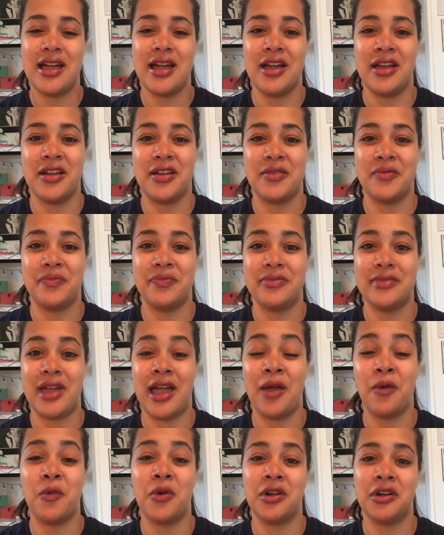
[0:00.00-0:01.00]
Um,
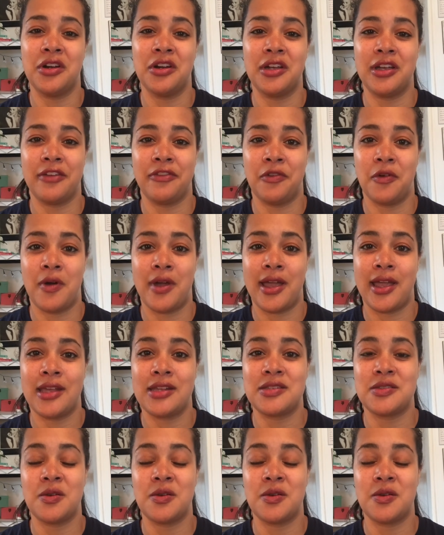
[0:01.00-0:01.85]
I won her giveaway,